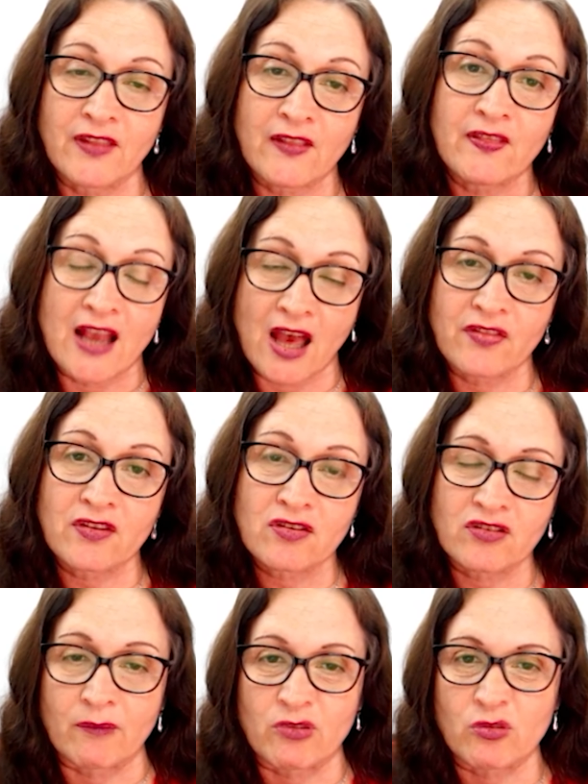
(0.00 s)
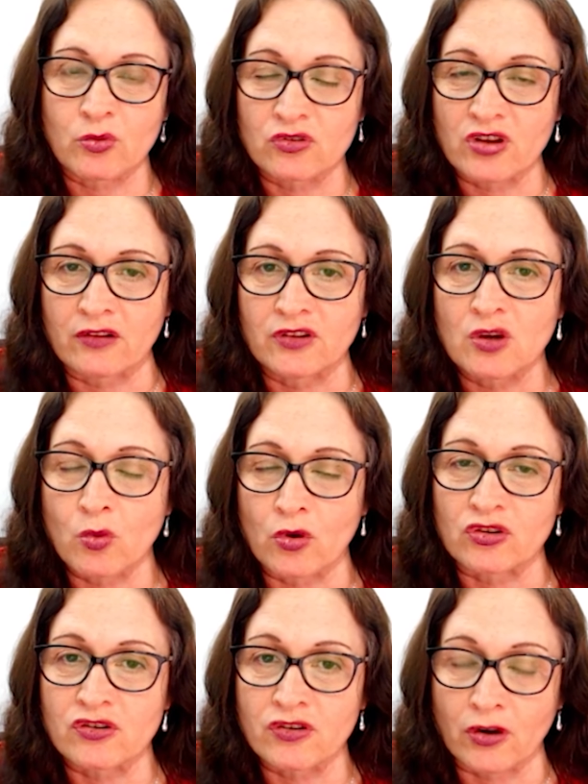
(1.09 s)
then the other steps will tell you what
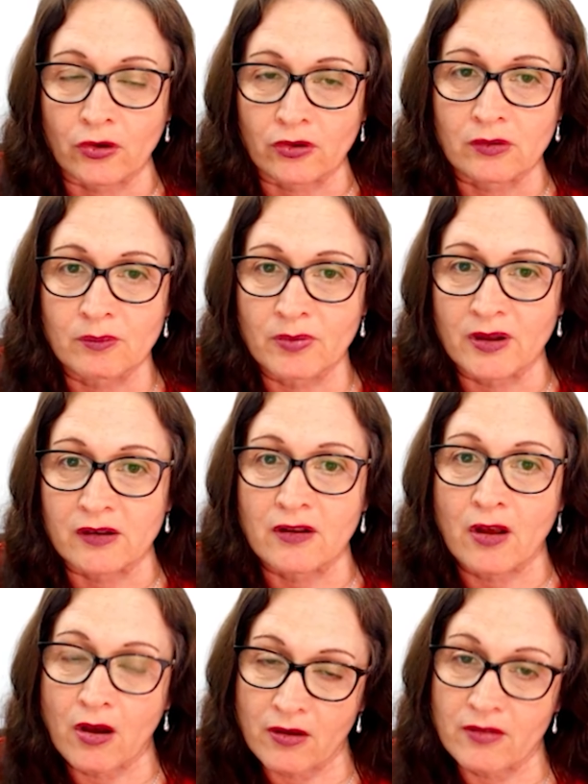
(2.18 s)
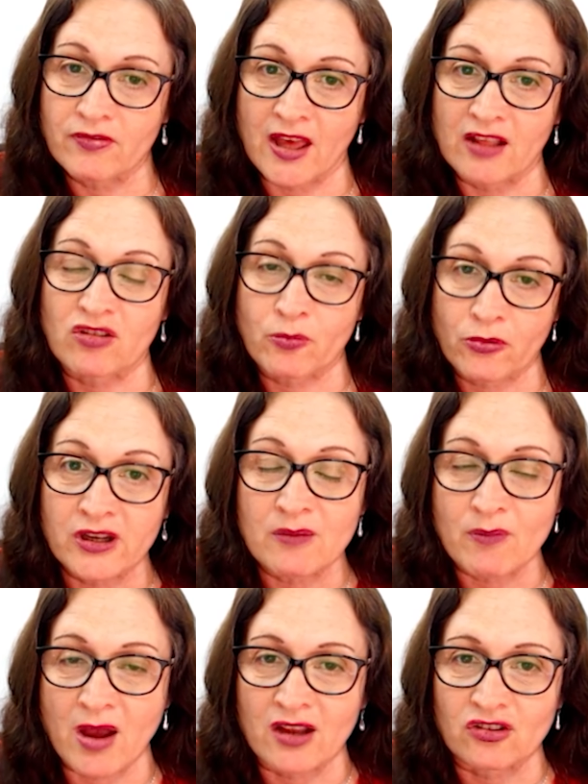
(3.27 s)
to do, but that's pretty
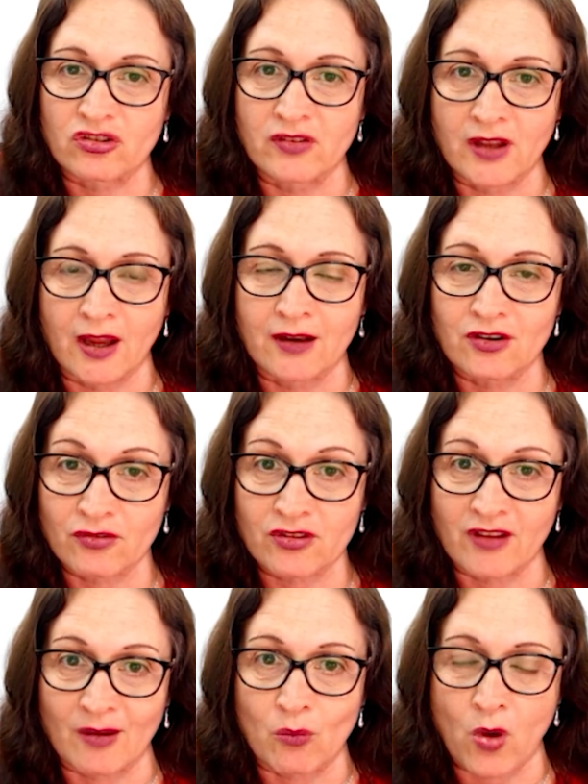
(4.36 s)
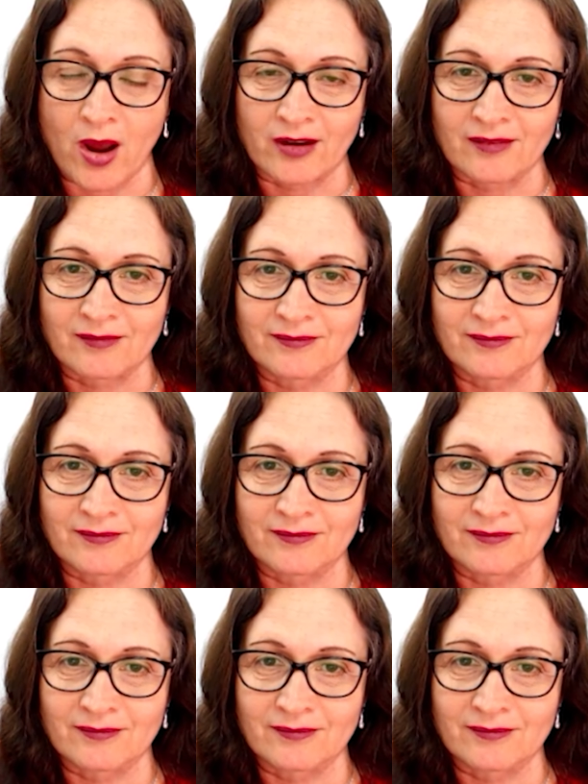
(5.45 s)
much the end of step 1.